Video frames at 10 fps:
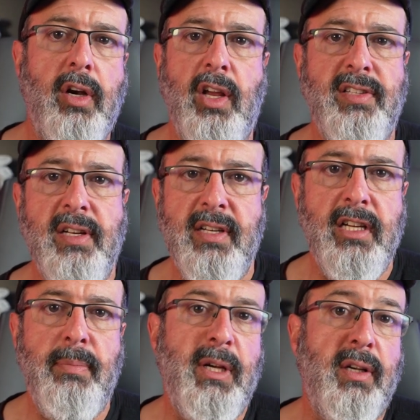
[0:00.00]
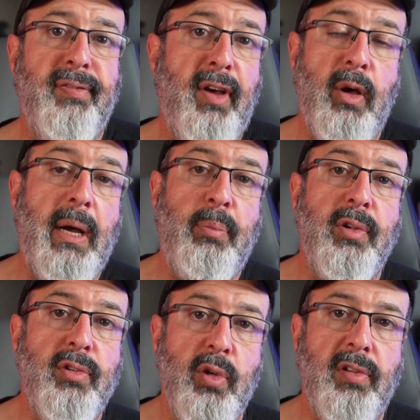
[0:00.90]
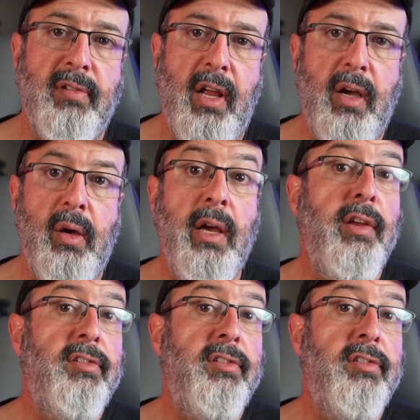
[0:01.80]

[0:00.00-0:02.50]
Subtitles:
lost a deal because follow-up was too slow.